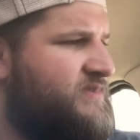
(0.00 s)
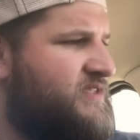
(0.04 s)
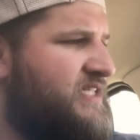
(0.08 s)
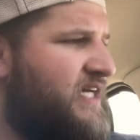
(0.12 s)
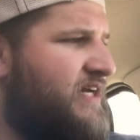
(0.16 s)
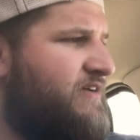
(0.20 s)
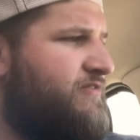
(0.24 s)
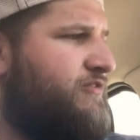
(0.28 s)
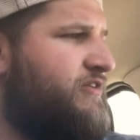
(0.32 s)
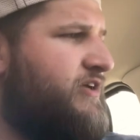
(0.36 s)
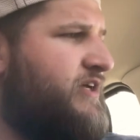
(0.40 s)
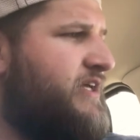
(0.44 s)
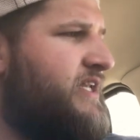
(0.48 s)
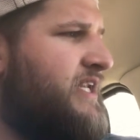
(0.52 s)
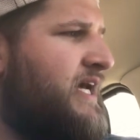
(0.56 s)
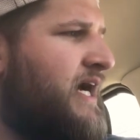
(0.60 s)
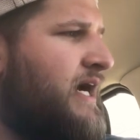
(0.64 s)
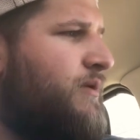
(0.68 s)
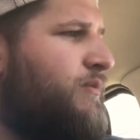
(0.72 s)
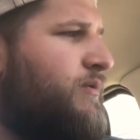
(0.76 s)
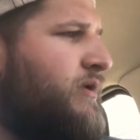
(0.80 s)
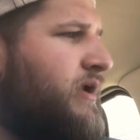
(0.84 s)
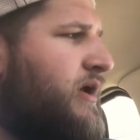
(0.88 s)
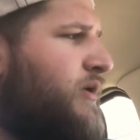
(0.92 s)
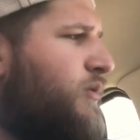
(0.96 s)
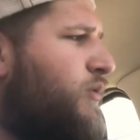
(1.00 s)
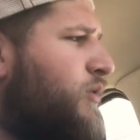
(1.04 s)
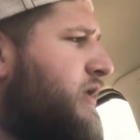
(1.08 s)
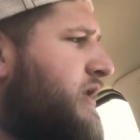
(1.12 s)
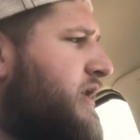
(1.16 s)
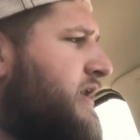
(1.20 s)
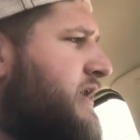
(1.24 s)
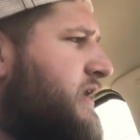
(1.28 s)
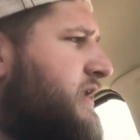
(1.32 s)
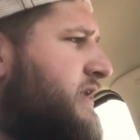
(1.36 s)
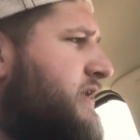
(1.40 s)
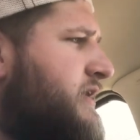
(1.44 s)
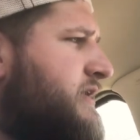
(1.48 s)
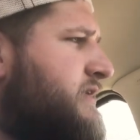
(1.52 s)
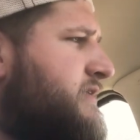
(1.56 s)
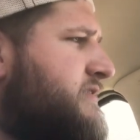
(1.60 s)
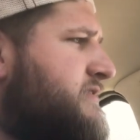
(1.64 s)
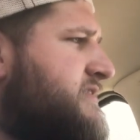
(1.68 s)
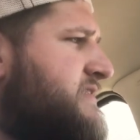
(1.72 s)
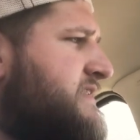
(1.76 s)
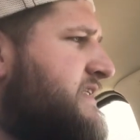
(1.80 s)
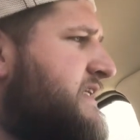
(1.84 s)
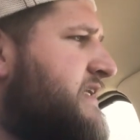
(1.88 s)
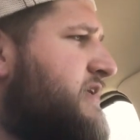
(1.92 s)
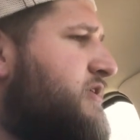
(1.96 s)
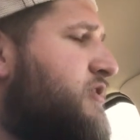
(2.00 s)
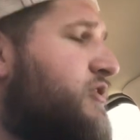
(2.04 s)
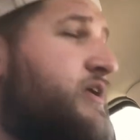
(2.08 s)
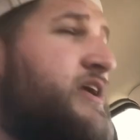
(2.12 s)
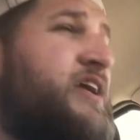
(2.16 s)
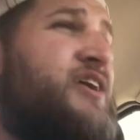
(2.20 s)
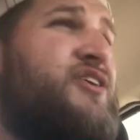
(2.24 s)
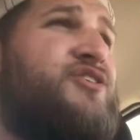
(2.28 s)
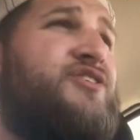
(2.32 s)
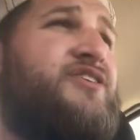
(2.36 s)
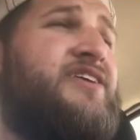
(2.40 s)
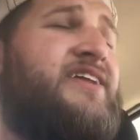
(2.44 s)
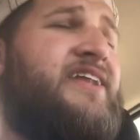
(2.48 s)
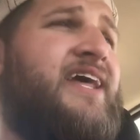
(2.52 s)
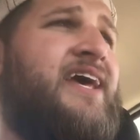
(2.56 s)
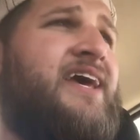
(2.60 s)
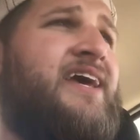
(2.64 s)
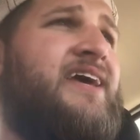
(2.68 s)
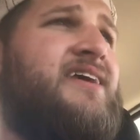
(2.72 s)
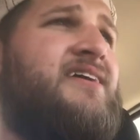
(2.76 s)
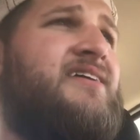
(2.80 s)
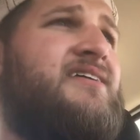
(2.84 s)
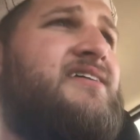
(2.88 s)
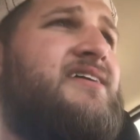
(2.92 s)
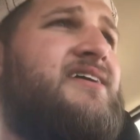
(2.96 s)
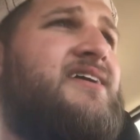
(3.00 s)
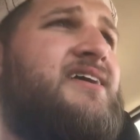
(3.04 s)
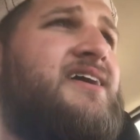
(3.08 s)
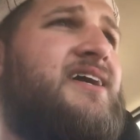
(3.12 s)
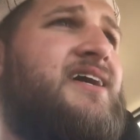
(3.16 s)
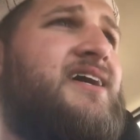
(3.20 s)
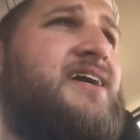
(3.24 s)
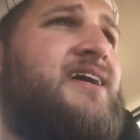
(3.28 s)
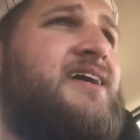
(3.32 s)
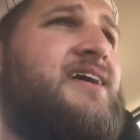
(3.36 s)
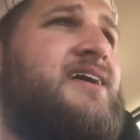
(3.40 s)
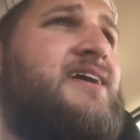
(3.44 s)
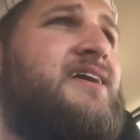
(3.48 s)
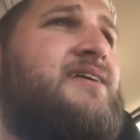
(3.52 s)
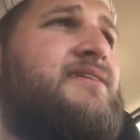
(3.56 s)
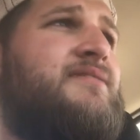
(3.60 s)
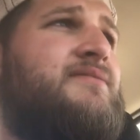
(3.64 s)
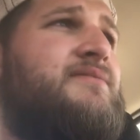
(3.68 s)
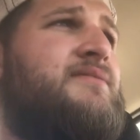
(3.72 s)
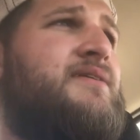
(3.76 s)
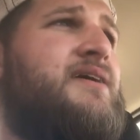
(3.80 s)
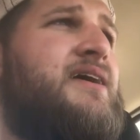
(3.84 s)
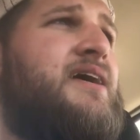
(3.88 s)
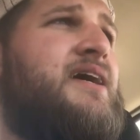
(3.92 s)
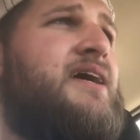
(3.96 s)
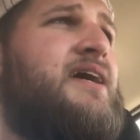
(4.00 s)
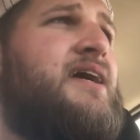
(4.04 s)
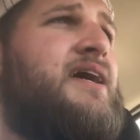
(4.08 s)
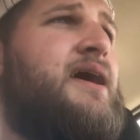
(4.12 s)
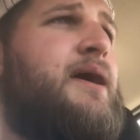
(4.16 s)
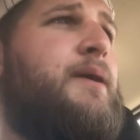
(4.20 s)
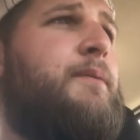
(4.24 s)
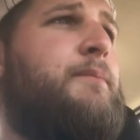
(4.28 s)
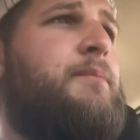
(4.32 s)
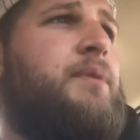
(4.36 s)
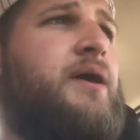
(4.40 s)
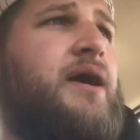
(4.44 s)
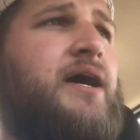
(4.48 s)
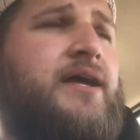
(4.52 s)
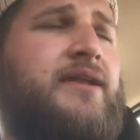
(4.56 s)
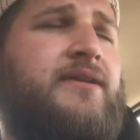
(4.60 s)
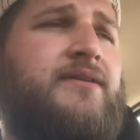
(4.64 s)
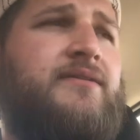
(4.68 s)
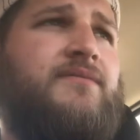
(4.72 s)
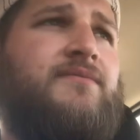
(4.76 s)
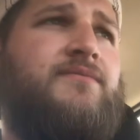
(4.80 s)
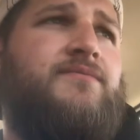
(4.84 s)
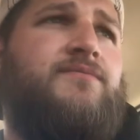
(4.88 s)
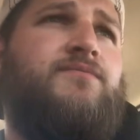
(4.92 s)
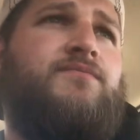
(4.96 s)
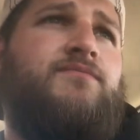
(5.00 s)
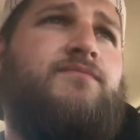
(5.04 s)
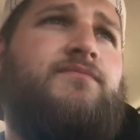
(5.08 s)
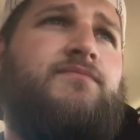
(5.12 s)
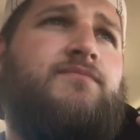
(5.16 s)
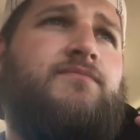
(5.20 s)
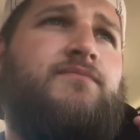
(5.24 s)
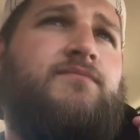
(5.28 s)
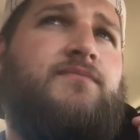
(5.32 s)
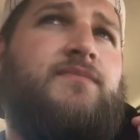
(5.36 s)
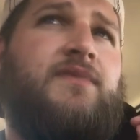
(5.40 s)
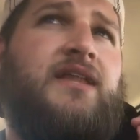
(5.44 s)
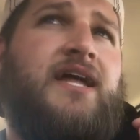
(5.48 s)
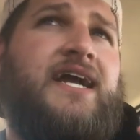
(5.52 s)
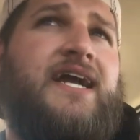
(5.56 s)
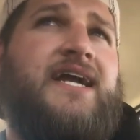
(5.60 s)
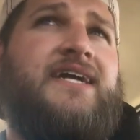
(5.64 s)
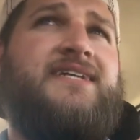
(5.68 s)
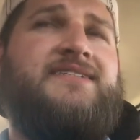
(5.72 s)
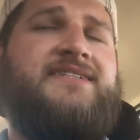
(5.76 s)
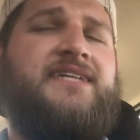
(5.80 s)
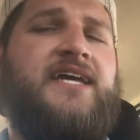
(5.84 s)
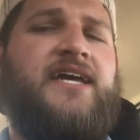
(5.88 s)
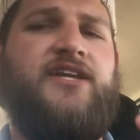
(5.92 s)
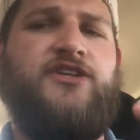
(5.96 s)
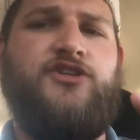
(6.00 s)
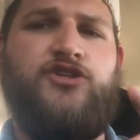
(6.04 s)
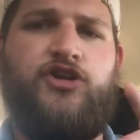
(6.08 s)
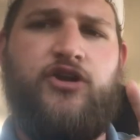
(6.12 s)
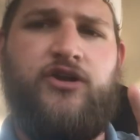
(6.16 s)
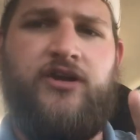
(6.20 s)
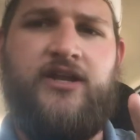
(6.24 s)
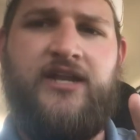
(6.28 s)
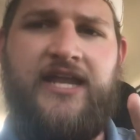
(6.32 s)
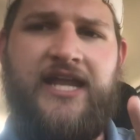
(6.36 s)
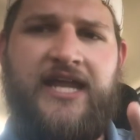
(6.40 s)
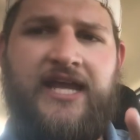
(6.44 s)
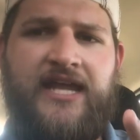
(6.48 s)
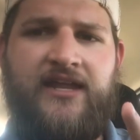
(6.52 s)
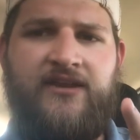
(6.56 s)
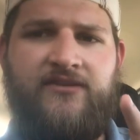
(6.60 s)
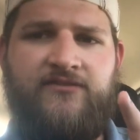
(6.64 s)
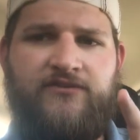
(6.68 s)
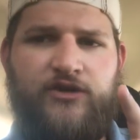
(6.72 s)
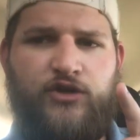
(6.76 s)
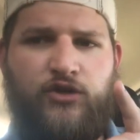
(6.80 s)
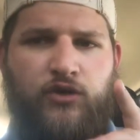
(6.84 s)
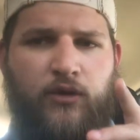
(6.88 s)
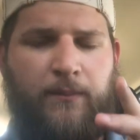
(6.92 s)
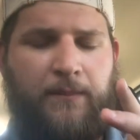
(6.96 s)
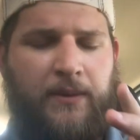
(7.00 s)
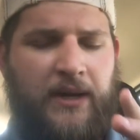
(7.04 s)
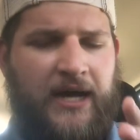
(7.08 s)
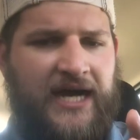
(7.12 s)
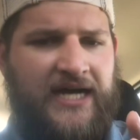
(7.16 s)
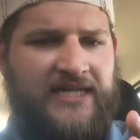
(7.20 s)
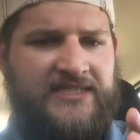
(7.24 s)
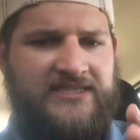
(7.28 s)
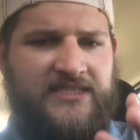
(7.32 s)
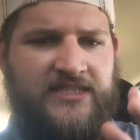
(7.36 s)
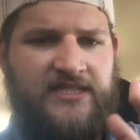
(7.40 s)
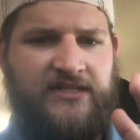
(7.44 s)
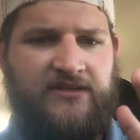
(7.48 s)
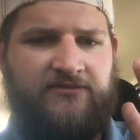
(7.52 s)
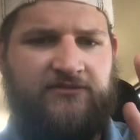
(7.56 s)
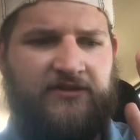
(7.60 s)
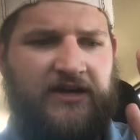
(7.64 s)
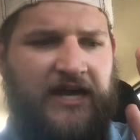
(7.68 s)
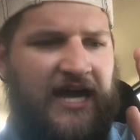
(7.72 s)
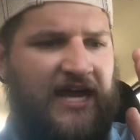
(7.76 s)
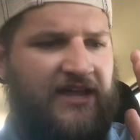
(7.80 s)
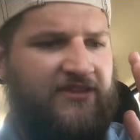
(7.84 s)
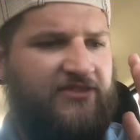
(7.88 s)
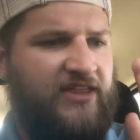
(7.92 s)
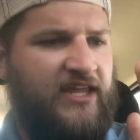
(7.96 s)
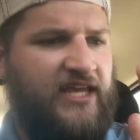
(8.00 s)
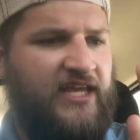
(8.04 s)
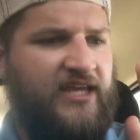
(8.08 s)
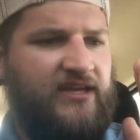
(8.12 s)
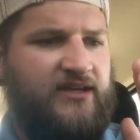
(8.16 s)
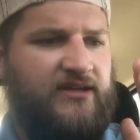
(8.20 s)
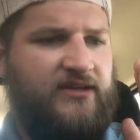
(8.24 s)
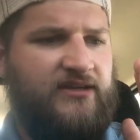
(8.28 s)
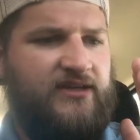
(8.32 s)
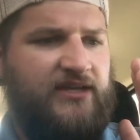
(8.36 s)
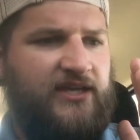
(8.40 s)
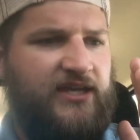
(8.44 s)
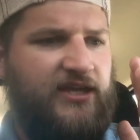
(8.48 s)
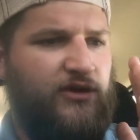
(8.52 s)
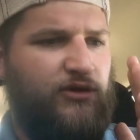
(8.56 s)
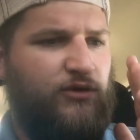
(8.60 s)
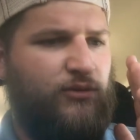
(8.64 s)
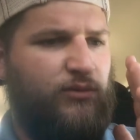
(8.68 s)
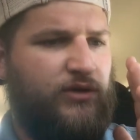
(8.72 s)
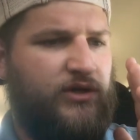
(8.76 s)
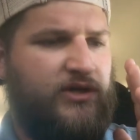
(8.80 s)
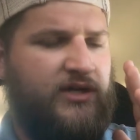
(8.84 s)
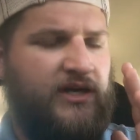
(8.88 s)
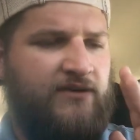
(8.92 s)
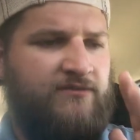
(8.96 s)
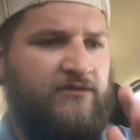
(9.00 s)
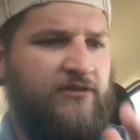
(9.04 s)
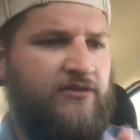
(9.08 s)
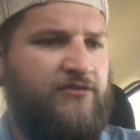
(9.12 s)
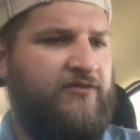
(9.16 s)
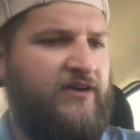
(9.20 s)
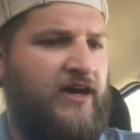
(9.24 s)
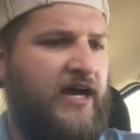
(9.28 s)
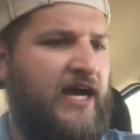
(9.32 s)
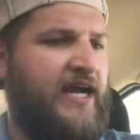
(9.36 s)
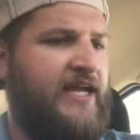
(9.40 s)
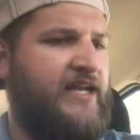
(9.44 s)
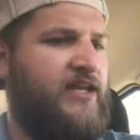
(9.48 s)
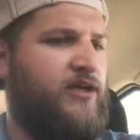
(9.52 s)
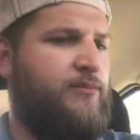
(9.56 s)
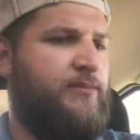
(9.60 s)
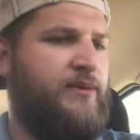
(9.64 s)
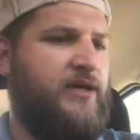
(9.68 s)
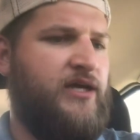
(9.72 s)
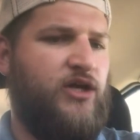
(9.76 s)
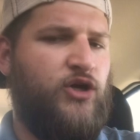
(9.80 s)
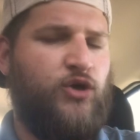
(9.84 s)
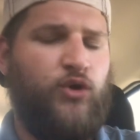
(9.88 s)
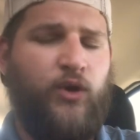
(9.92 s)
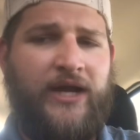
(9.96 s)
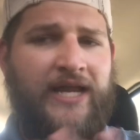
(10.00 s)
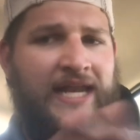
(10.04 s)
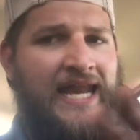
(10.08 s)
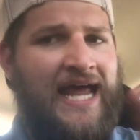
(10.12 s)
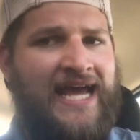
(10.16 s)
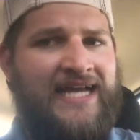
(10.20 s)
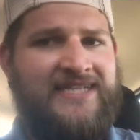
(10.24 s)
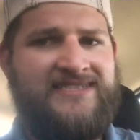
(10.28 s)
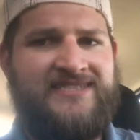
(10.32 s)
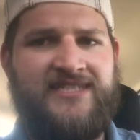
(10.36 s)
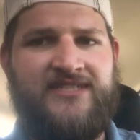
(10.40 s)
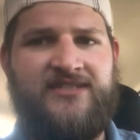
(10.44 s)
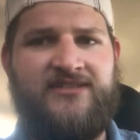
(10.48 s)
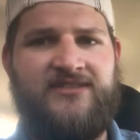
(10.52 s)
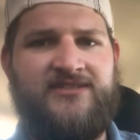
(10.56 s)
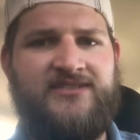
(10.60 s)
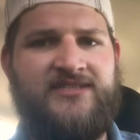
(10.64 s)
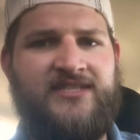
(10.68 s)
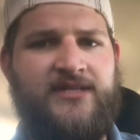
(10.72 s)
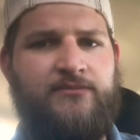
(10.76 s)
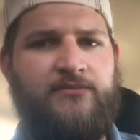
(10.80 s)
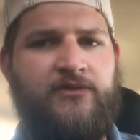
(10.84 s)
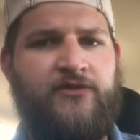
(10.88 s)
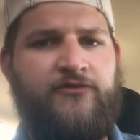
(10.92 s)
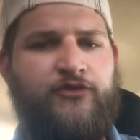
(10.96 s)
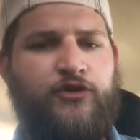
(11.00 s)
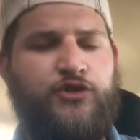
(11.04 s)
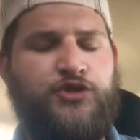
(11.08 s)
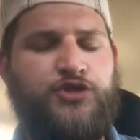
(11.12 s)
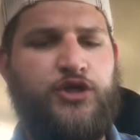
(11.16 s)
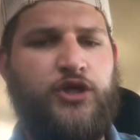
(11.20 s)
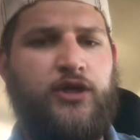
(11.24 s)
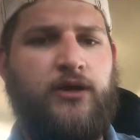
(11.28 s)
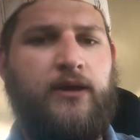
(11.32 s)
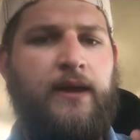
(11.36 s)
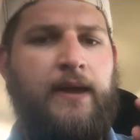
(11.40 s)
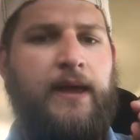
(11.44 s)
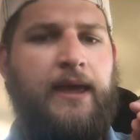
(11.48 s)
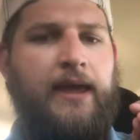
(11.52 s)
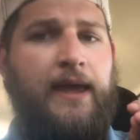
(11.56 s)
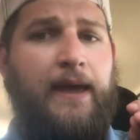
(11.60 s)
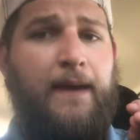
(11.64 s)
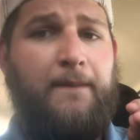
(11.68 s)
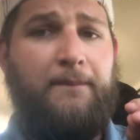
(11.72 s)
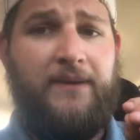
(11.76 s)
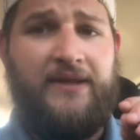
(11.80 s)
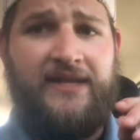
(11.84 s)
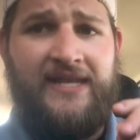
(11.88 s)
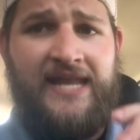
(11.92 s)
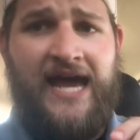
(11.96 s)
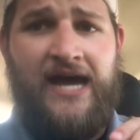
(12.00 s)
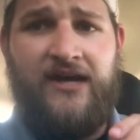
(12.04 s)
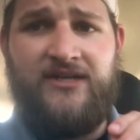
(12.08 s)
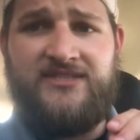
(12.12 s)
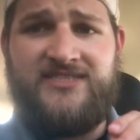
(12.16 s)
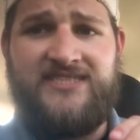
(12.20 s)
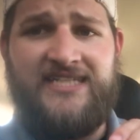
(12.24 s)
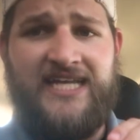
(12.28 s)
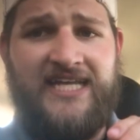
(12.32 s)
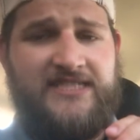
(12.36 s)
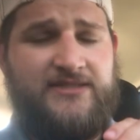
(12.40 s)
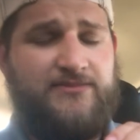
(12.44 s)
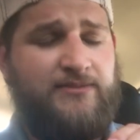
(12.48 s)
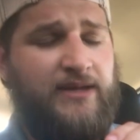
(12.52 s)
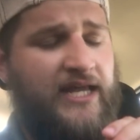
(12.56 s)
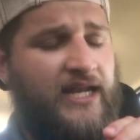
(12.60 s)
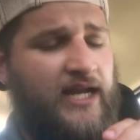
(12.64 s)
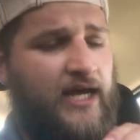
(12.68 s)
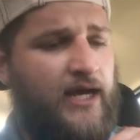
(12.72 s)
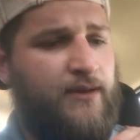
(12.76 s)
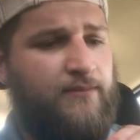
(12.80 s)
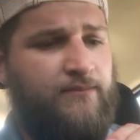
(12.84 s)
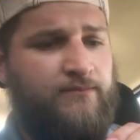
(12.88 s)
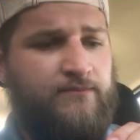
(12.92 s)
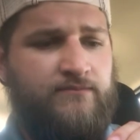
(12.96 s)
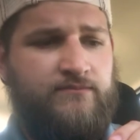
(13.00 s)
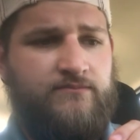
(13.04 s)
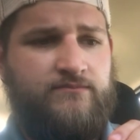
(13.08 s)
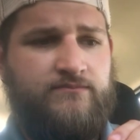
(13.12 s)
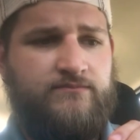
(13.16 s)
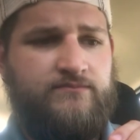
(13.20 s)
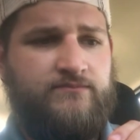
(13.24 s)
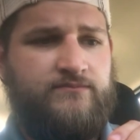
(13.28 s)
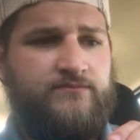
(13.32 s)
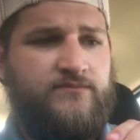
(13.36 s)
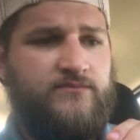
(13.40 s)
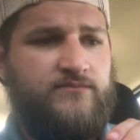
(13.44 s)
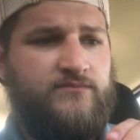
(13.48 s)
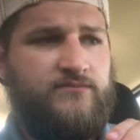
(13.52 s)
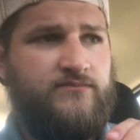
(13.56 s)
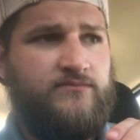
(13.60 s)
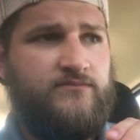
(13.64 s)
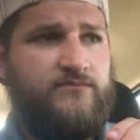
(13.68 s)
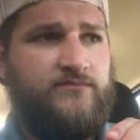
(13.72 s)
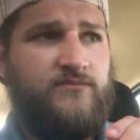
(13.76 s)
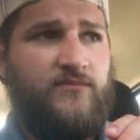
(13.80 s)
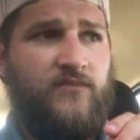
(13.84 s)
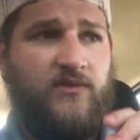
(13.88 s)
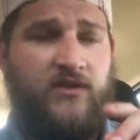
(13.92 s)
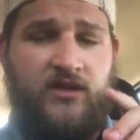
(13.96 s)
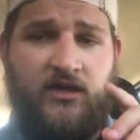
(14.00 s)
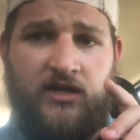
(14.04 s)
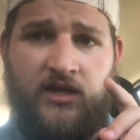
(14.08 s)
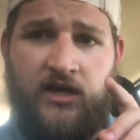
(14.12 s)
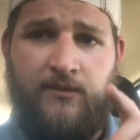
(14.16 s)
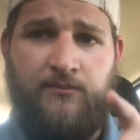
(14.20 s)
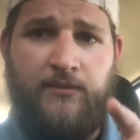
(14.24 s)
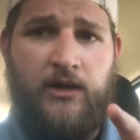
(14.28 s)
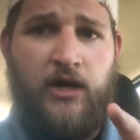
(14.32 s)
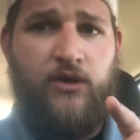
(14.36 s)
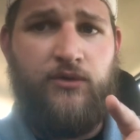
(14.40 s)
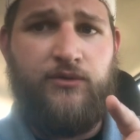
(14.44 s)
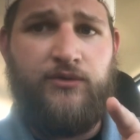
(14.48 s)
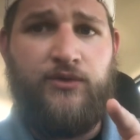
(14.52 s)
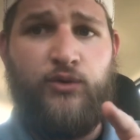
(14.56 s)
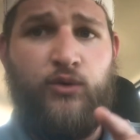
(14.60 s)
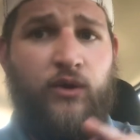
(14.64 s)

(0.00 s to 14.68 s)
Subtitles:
Definitely not what I wanted to see or hear today. But like I said, turn a negative into a positive. I think he'll recover fine. He'll be a great asset to this team in the future. But now it's next man up. Come on.